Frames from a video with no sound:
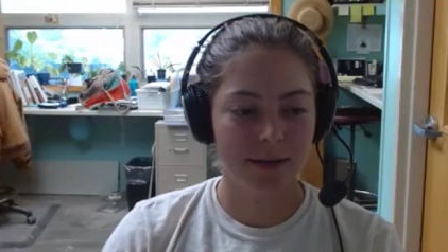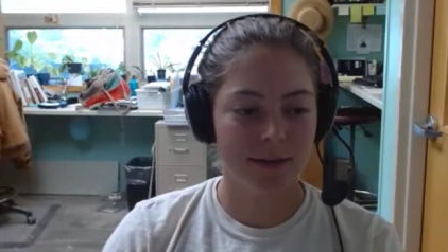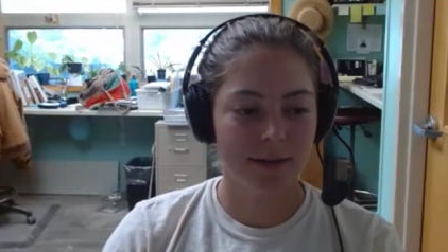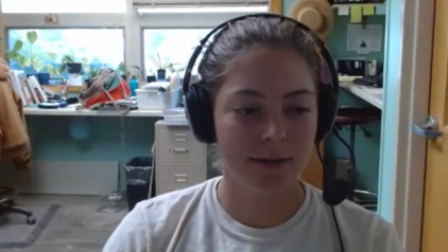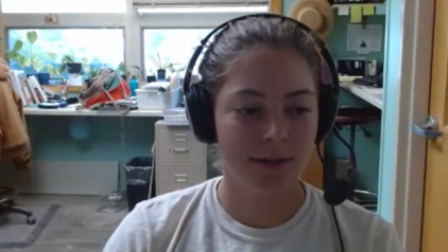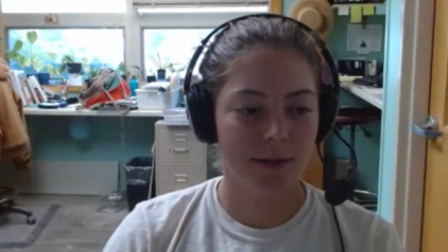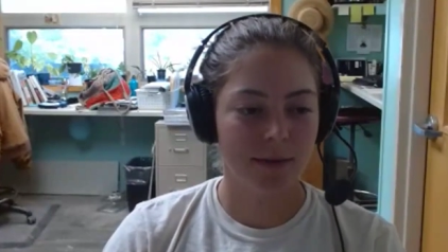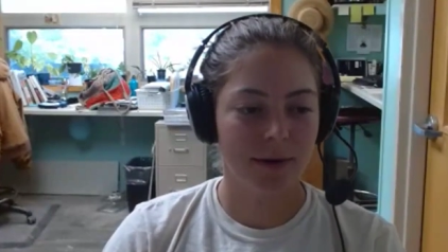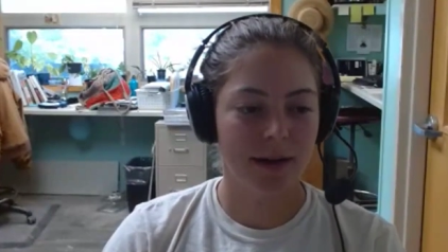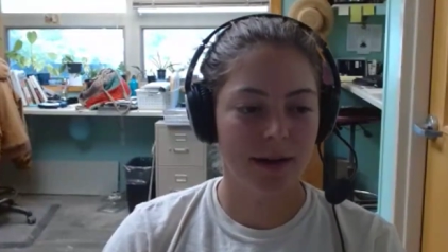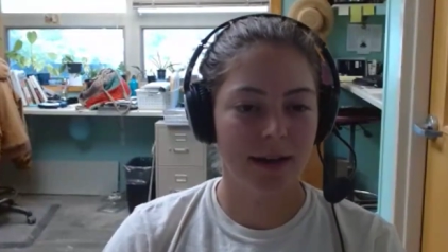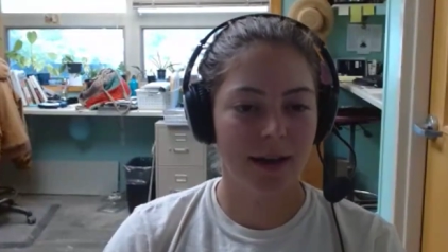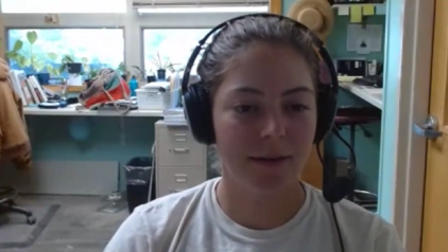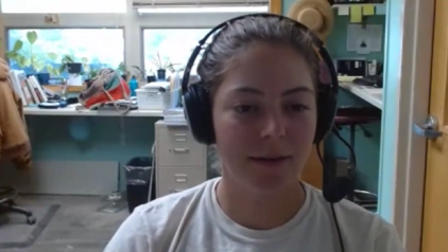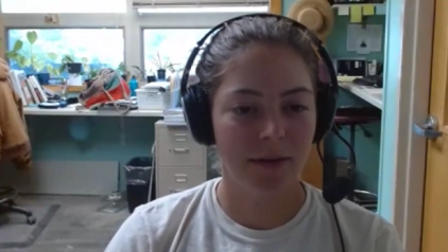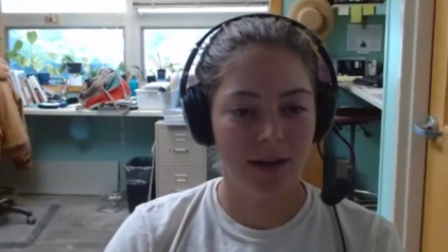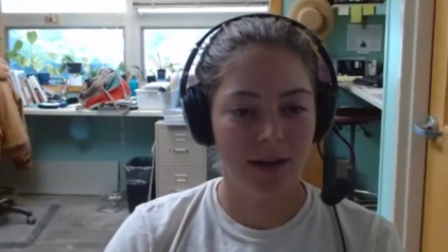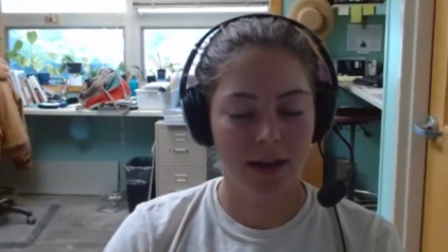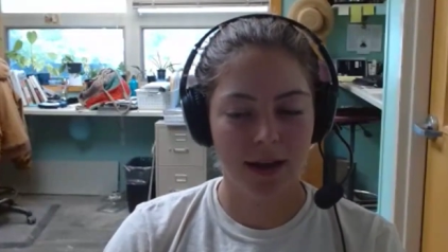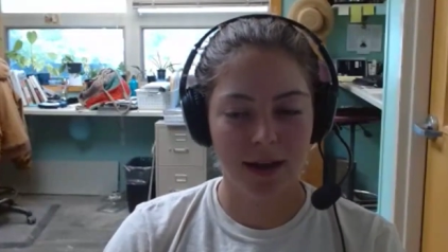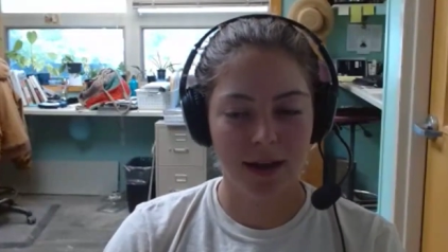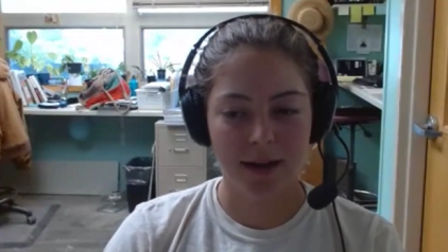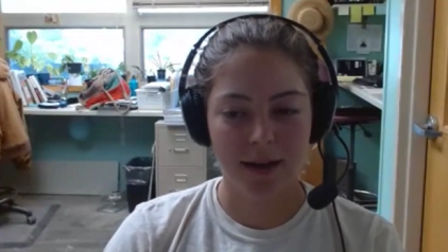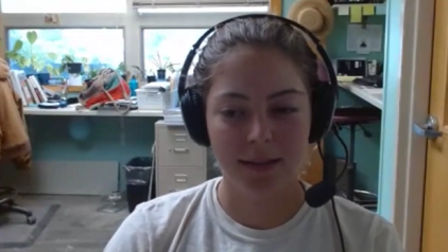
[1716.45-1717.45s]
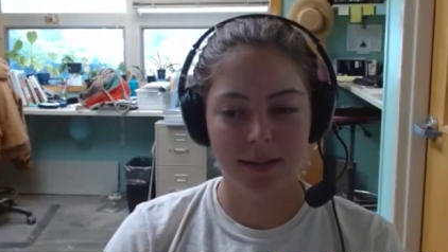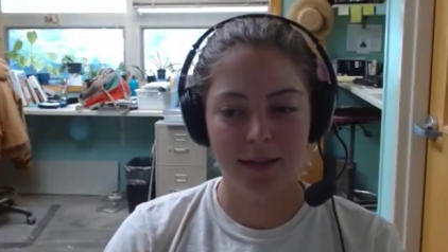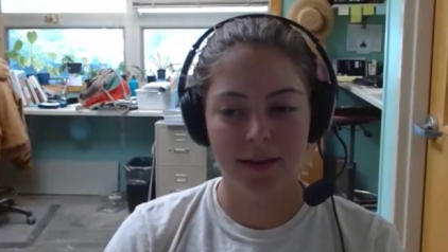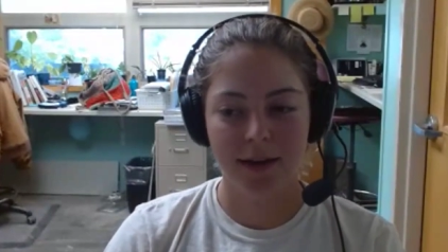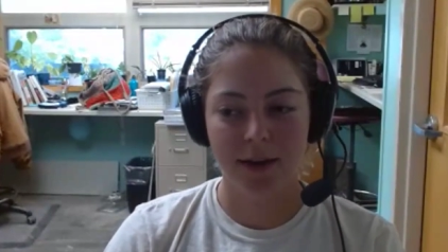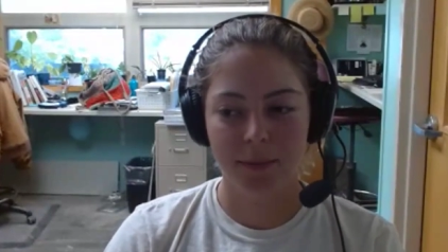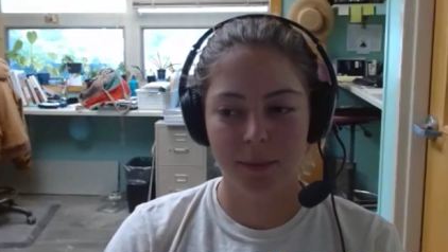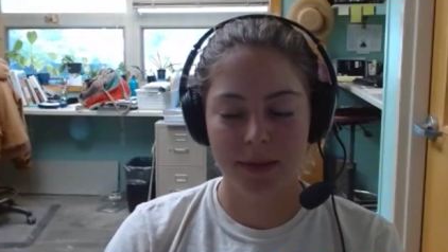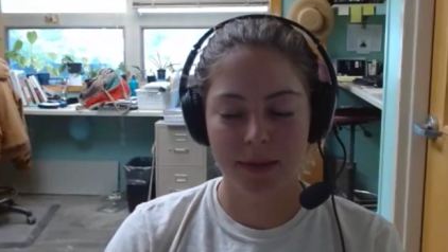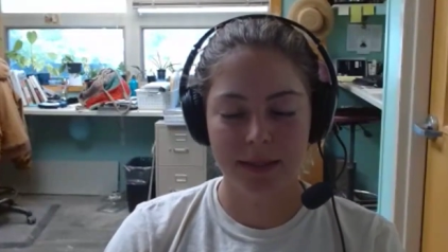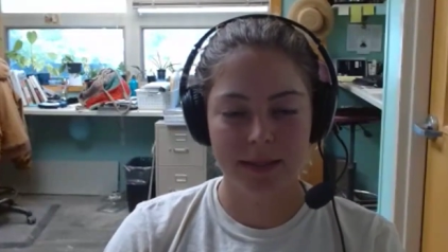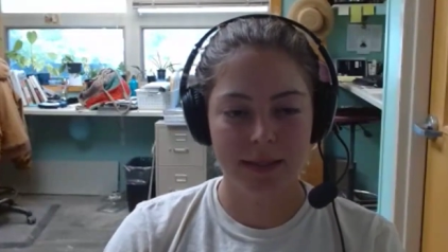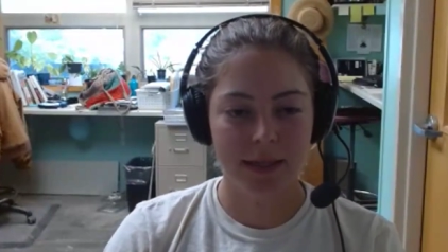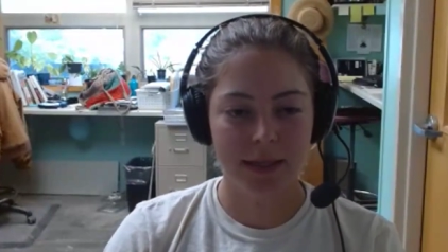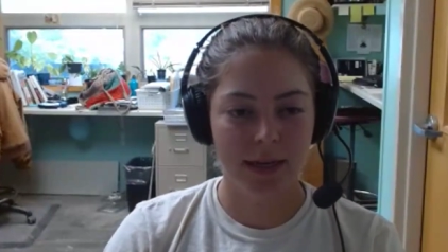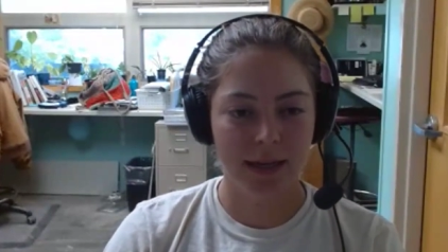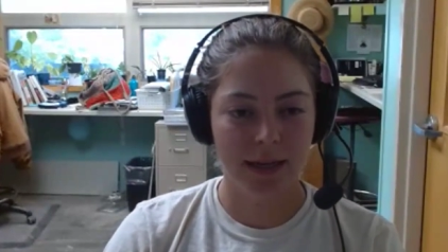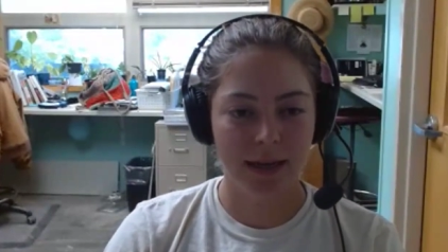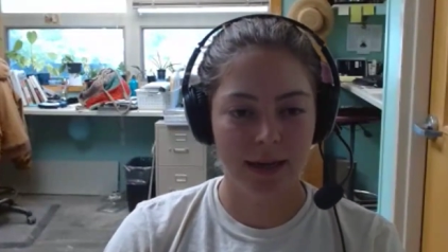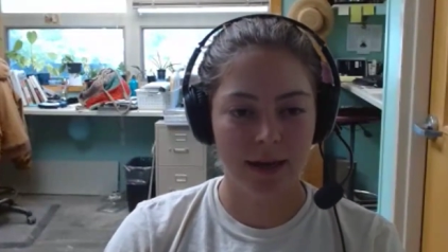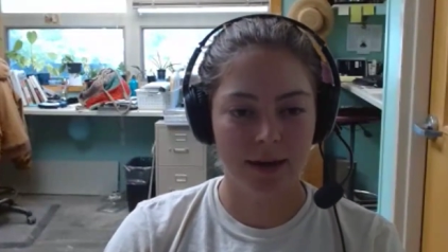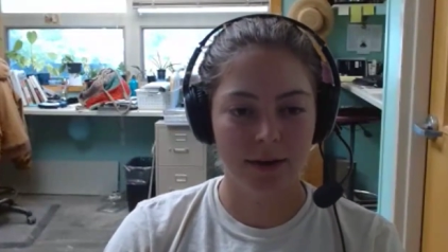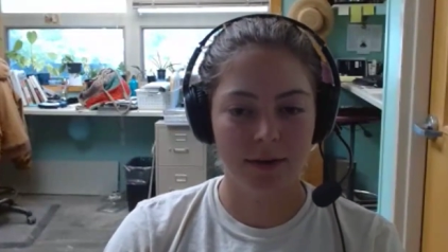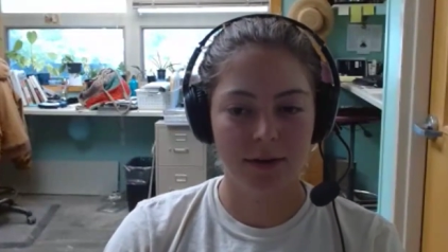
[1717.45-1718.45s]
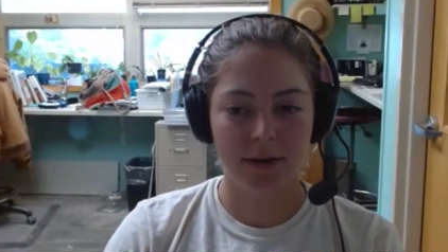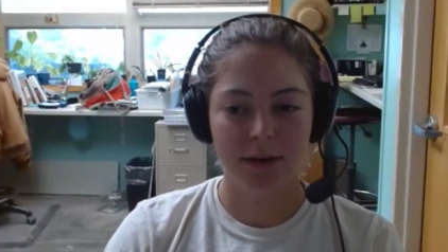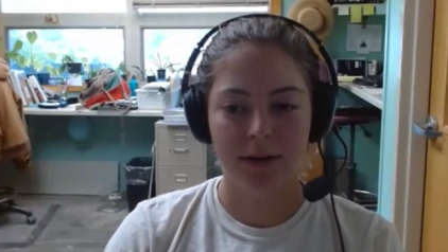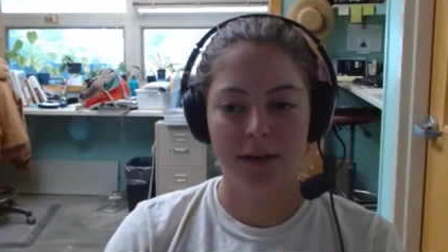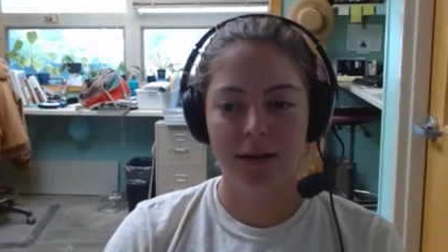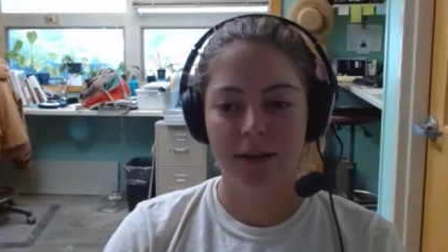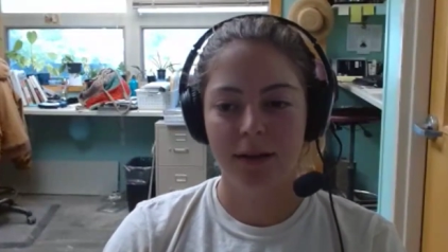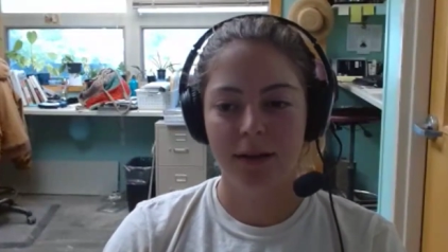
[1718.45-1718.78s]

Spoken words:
and so I have a guide that I've been sending out.